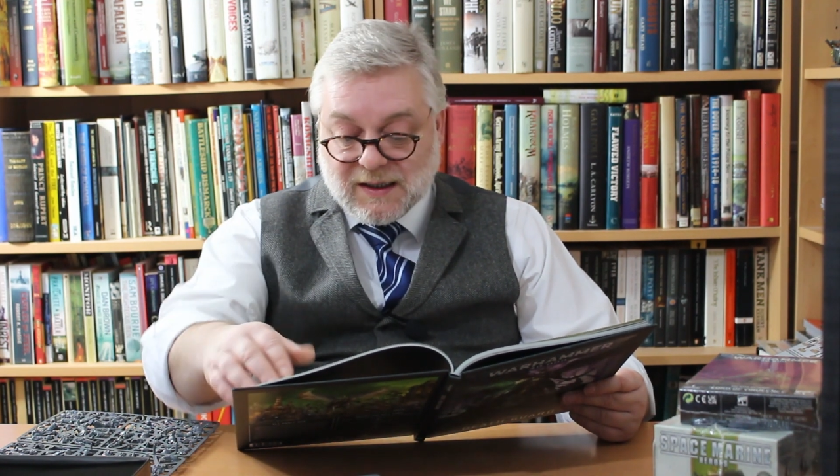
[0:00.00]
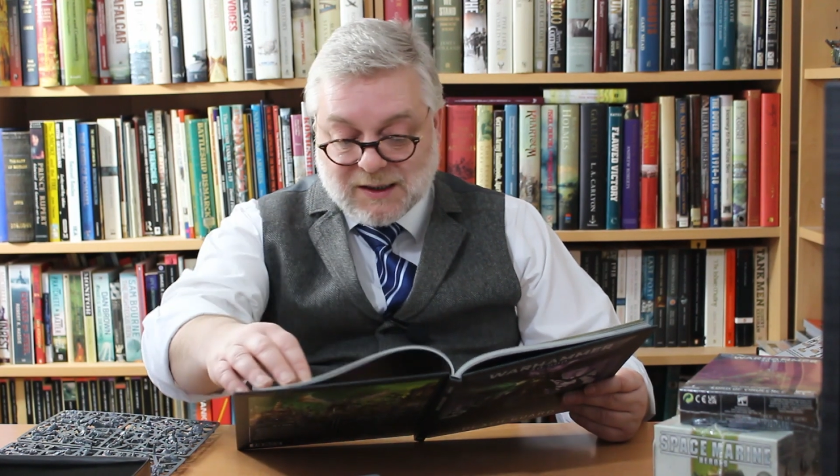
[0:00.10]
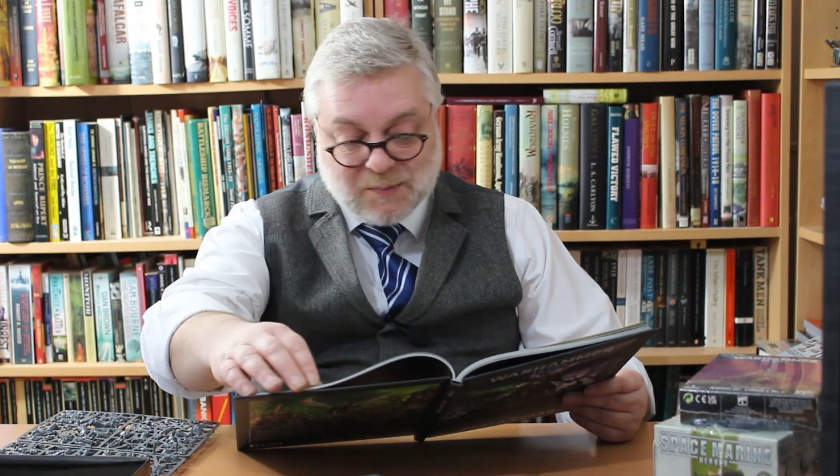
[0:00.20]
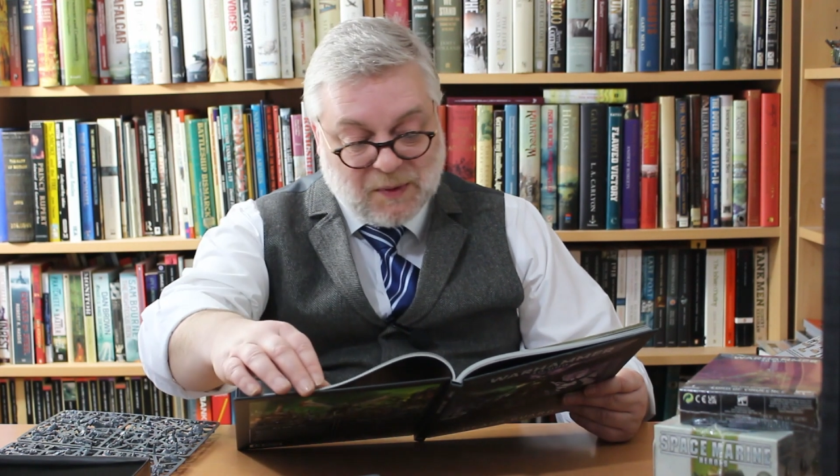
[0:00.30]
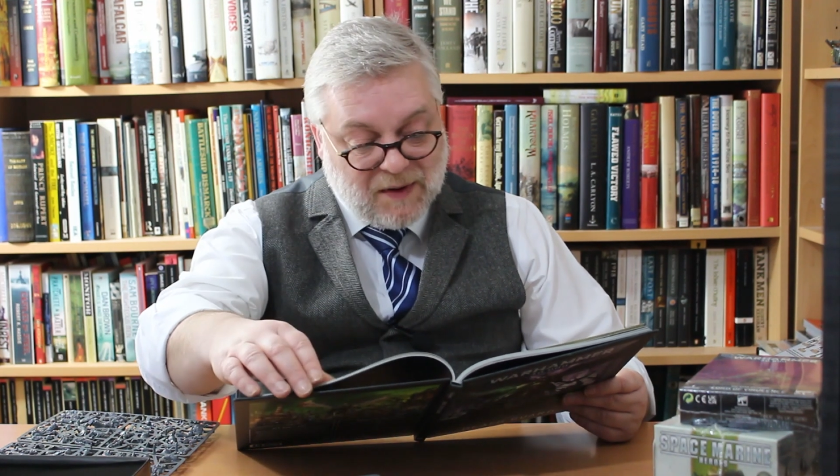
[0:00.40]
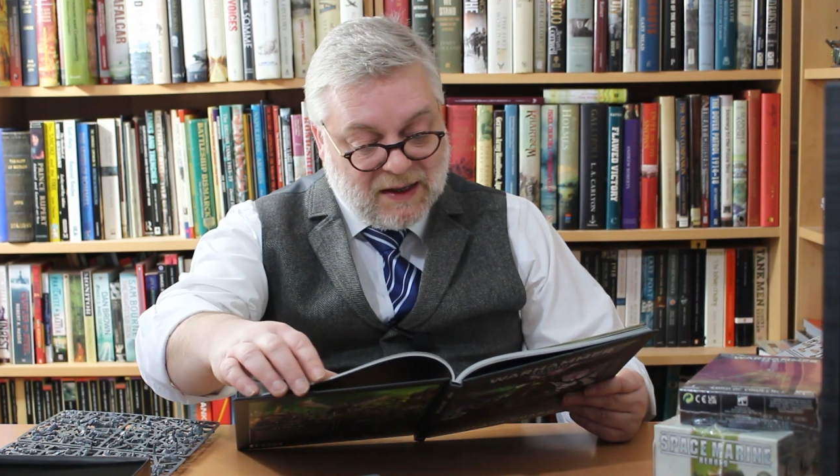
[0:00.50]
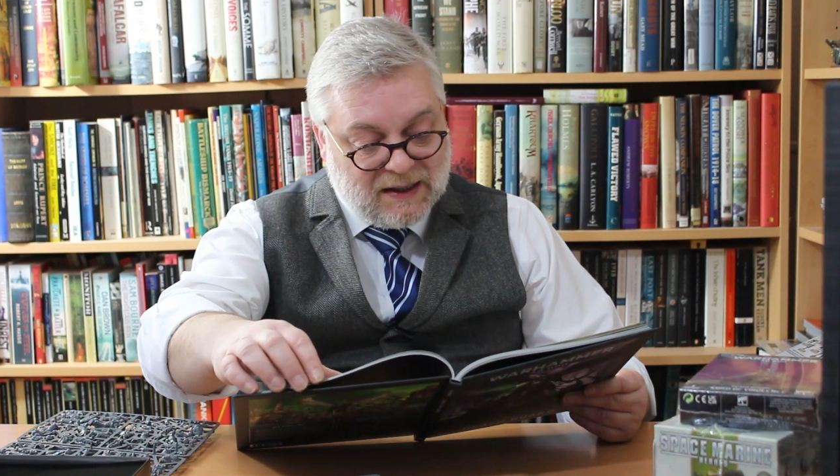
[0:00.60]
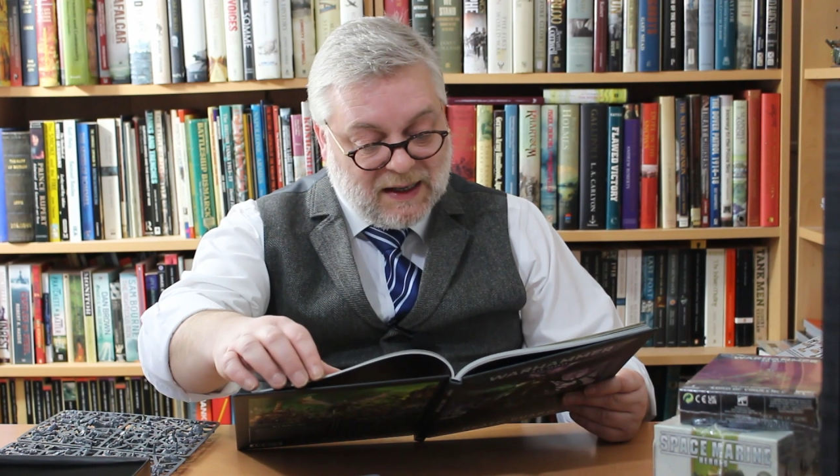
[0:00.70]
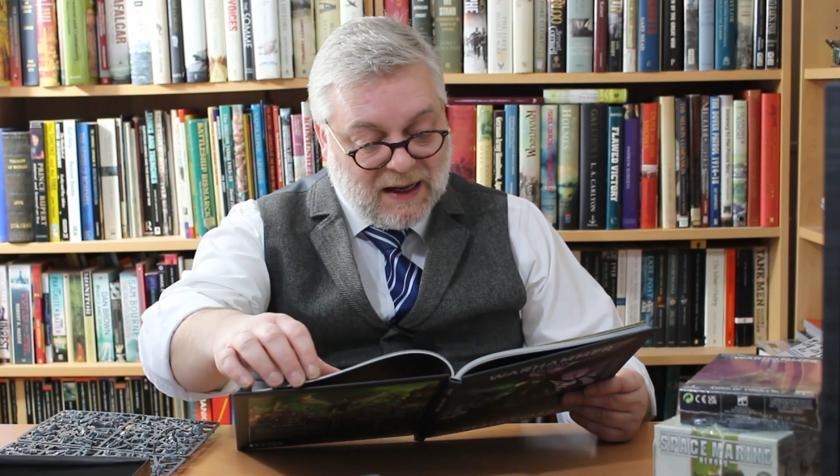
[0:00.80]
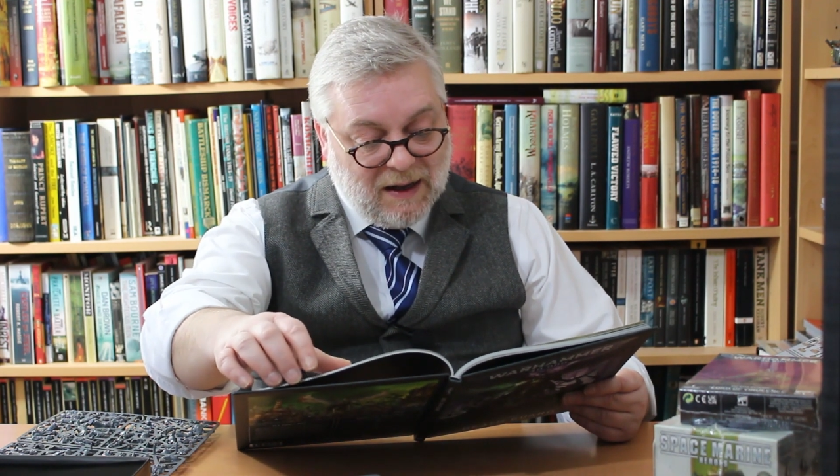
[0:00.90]
that's
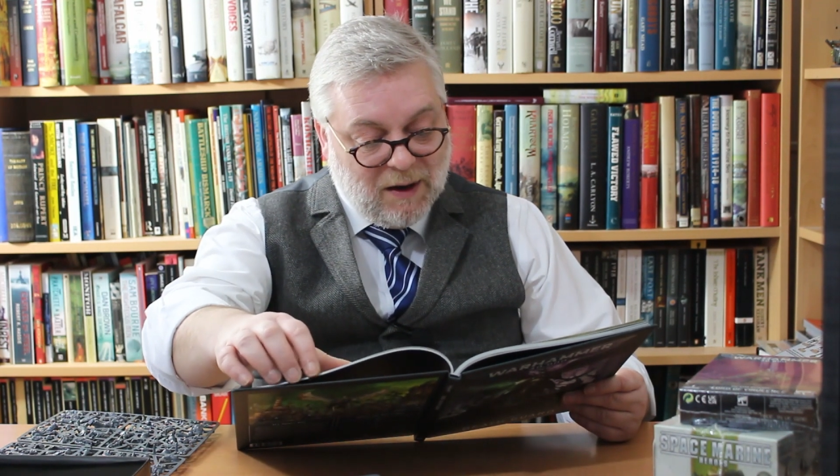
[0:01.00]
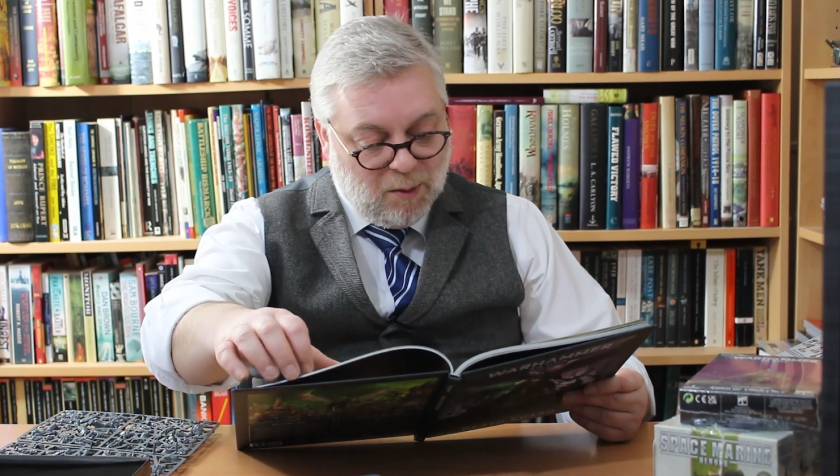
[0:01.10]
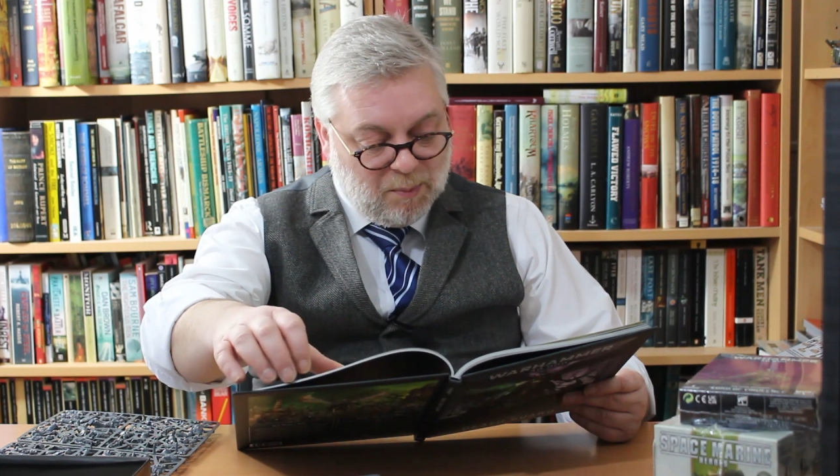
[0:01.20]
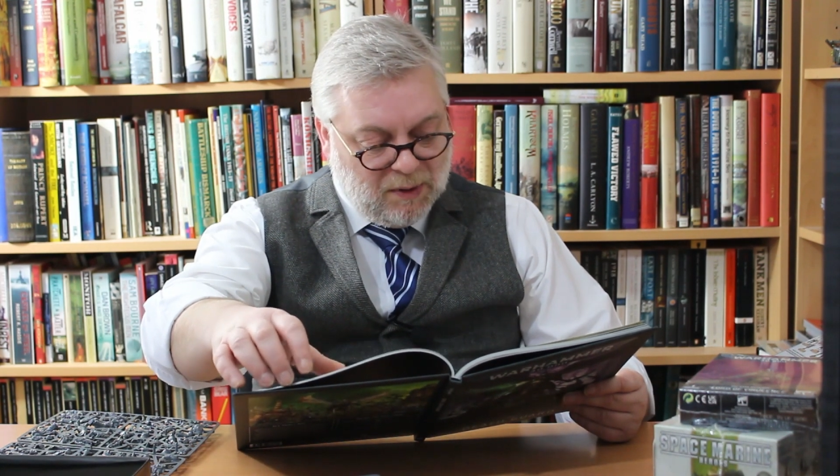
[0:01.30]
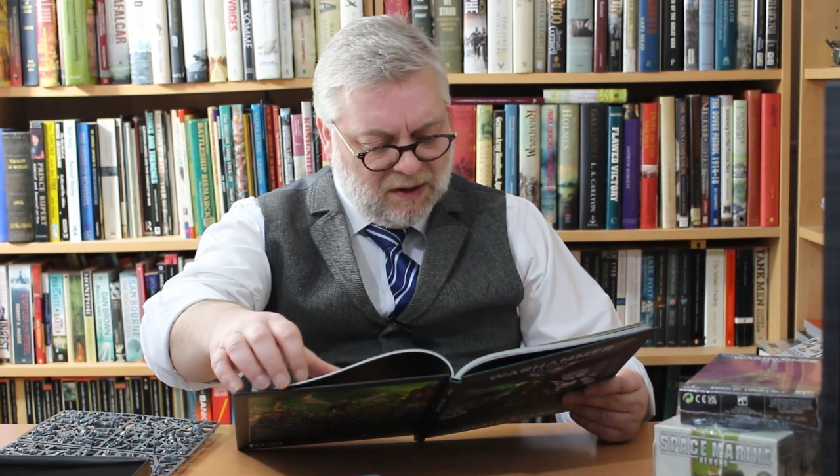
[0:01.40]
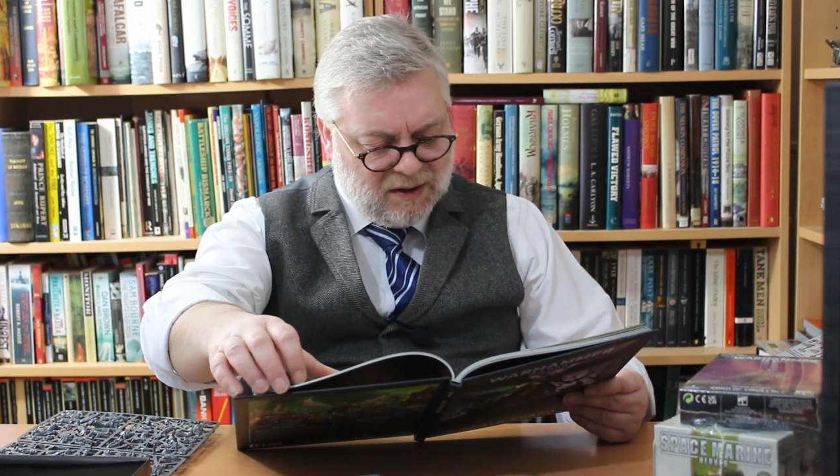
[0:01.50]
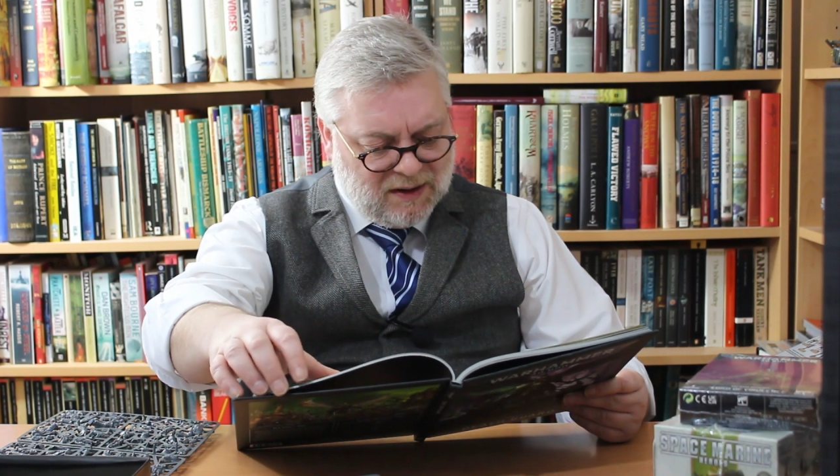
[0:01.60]
preventing that, but